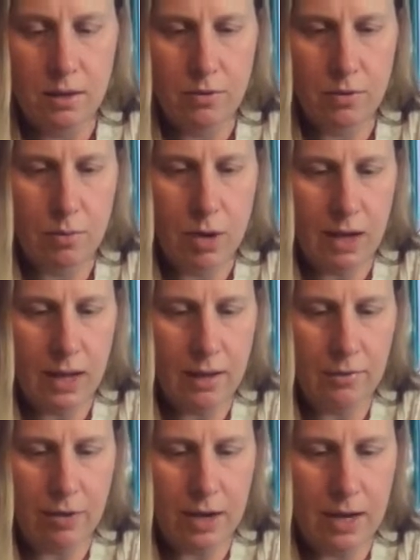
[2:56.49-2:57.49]
from what I
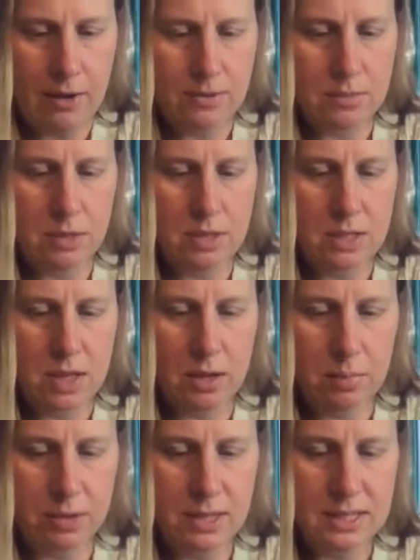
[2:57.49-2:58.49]
have right now. So I'm going to just kind
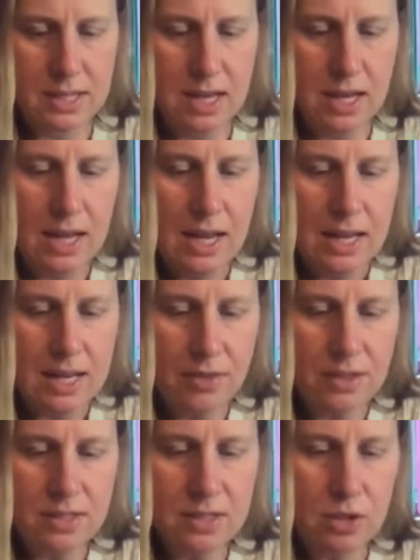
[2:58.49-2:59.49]
of place it in. Now
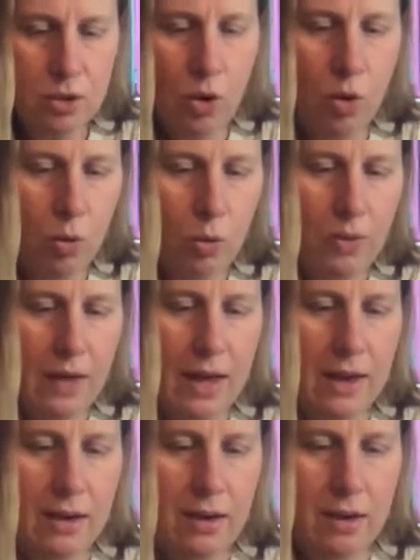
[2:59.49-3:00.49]
this is going to hold
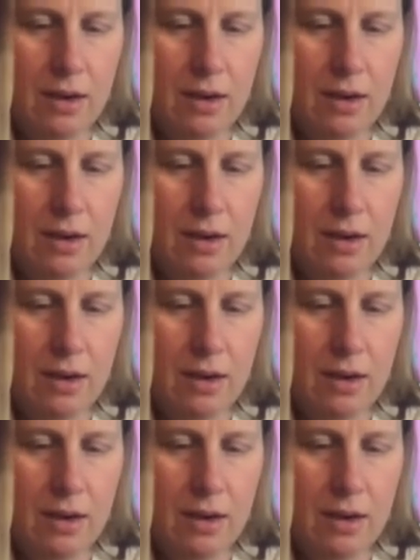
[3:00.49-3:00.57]
that